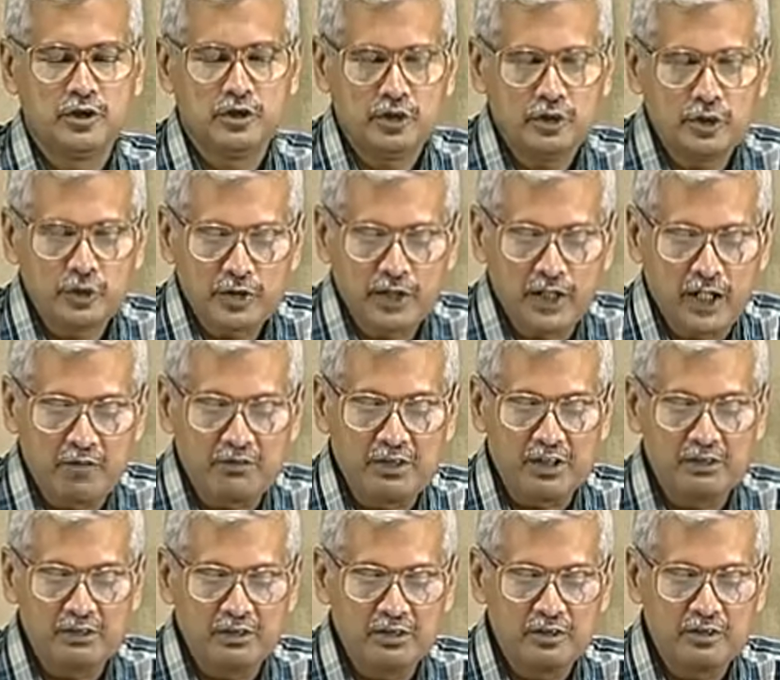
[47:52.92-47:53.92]
Okay, I
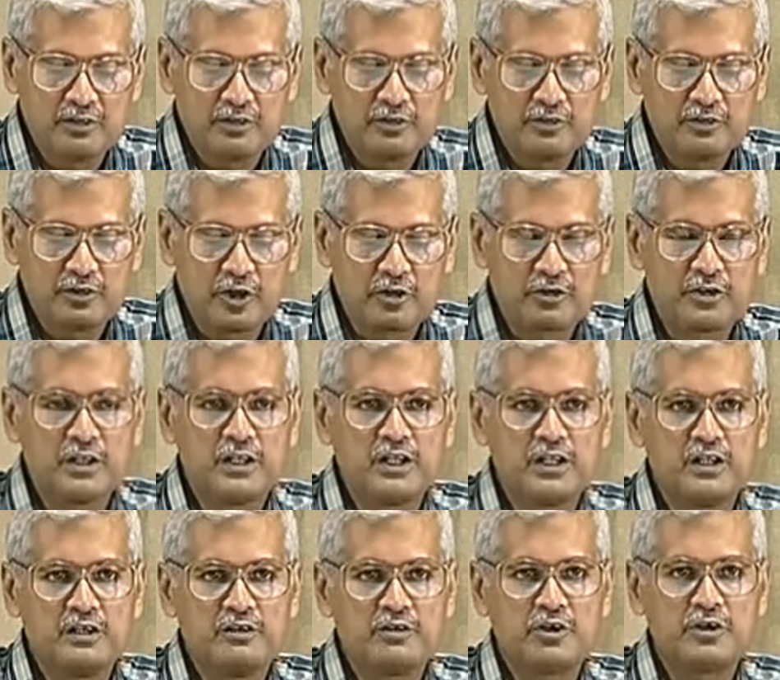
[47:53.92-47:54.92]
mean, not
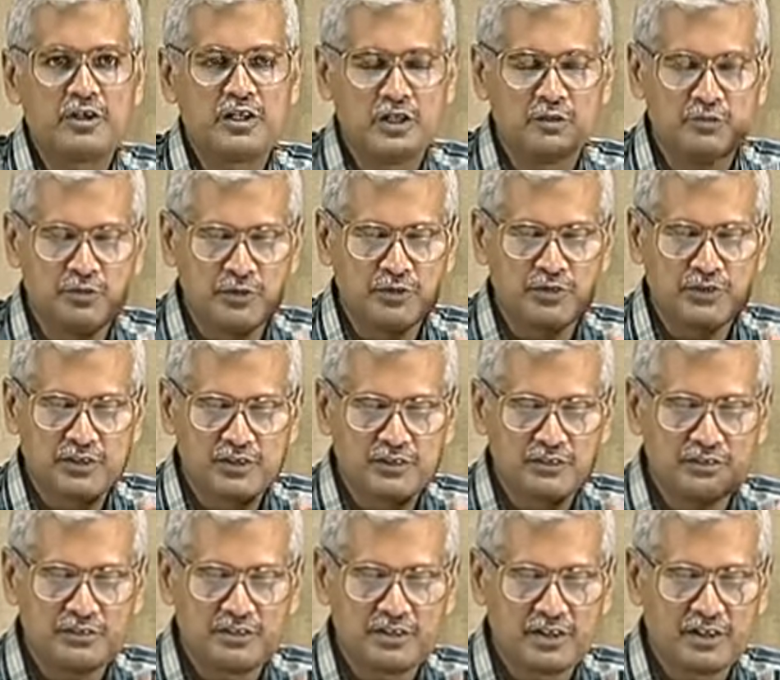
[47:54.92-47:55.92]
the input,
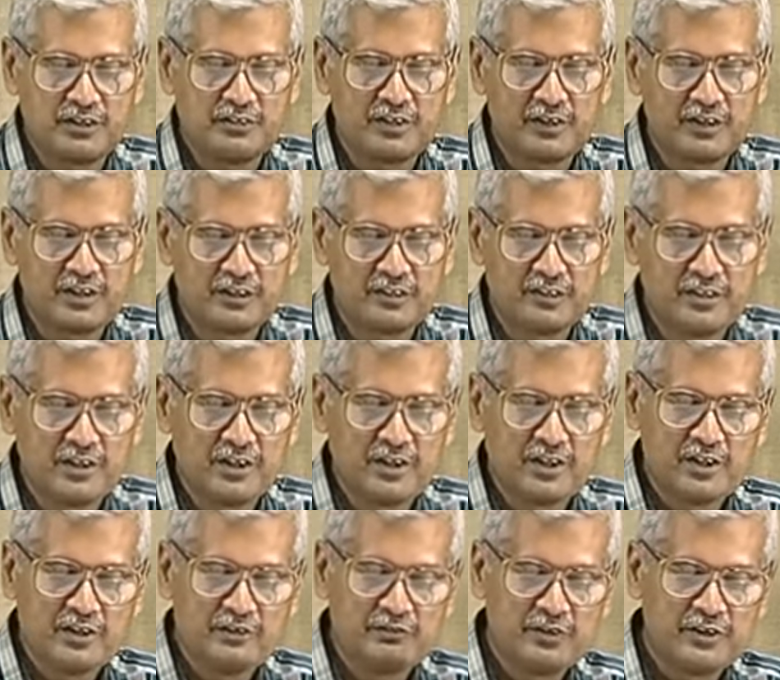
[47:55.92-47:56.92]
rather
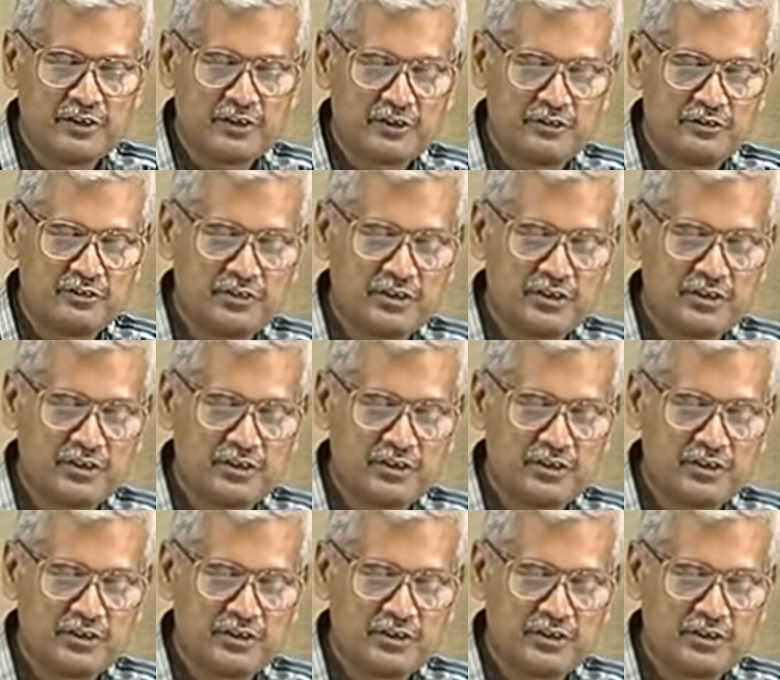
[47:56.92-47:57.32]
we should